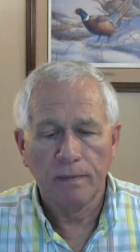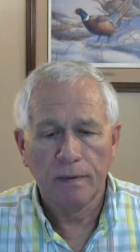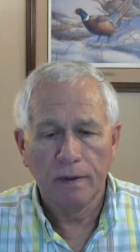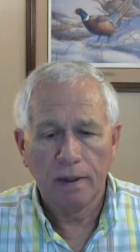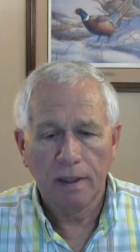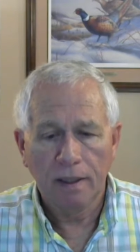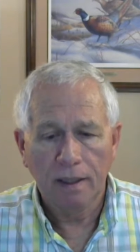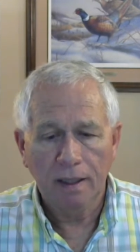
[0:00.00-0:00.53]

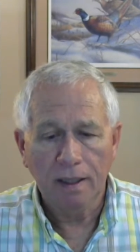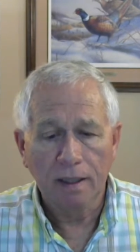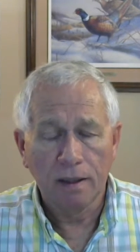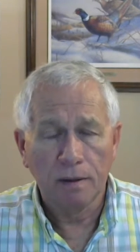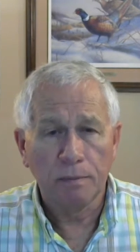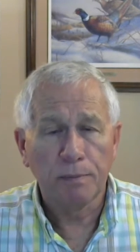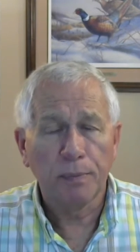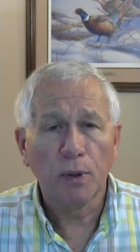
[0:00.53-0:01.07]

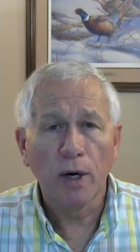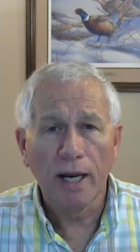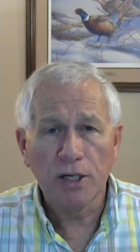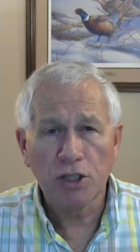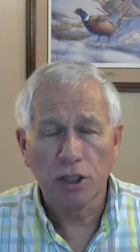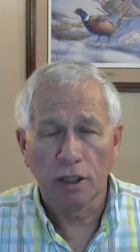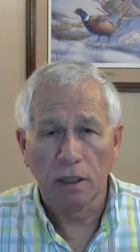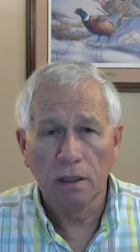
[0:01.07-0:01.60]
in
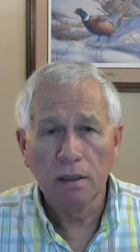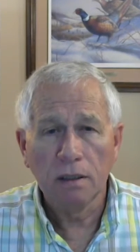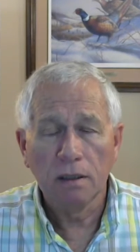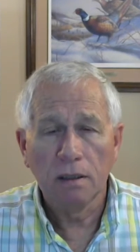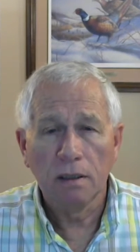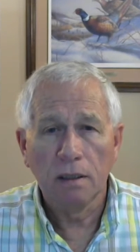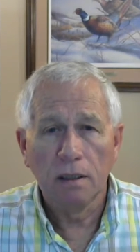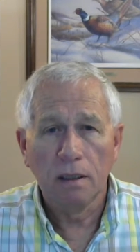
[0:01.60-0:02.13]
pressure,
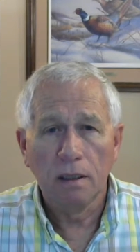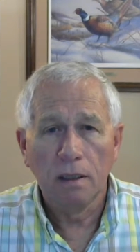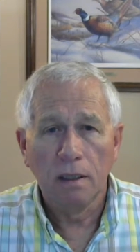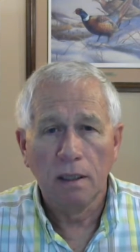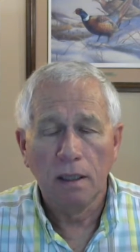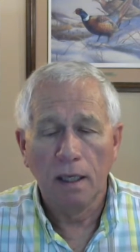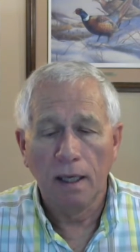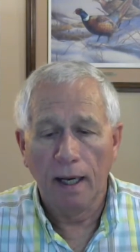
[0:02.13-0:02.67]

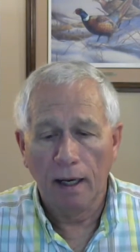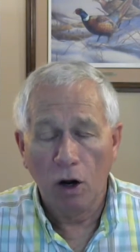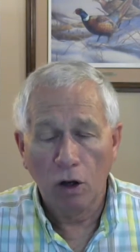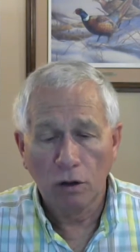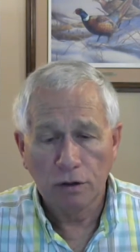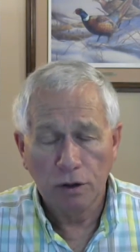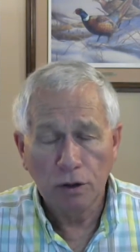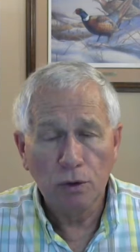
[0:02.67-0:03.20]

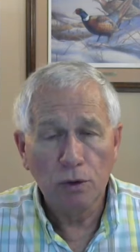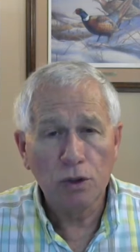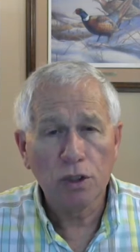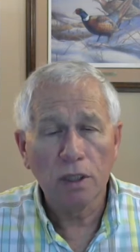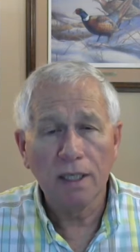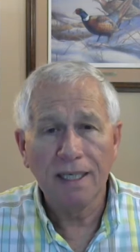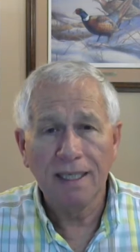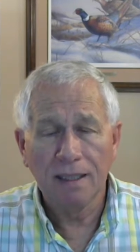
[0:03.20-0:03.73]

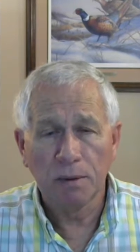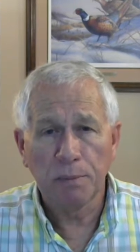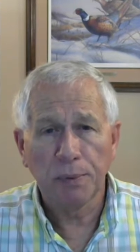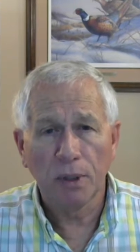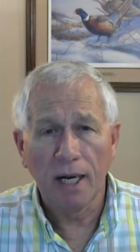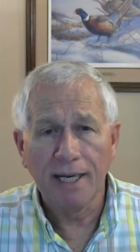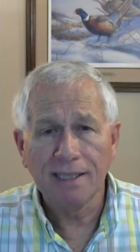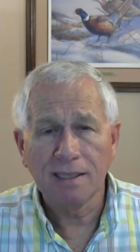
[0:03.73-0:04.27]
usually in
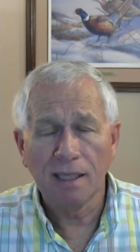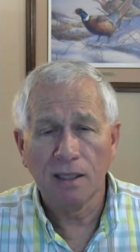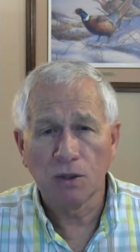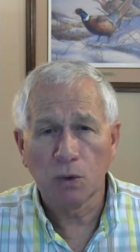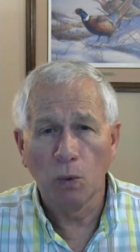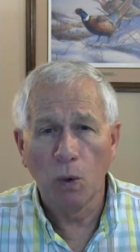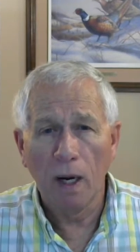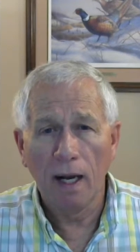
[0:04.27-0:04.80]
price
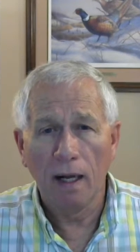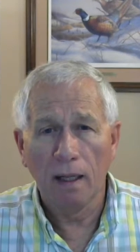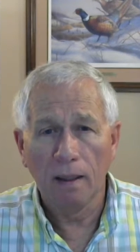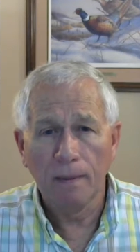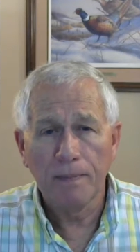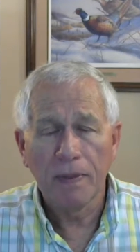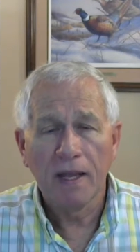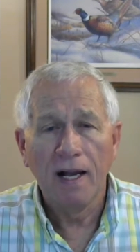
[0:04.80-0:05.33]
as
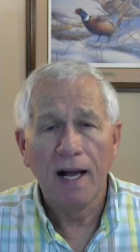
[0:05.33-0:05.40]
well,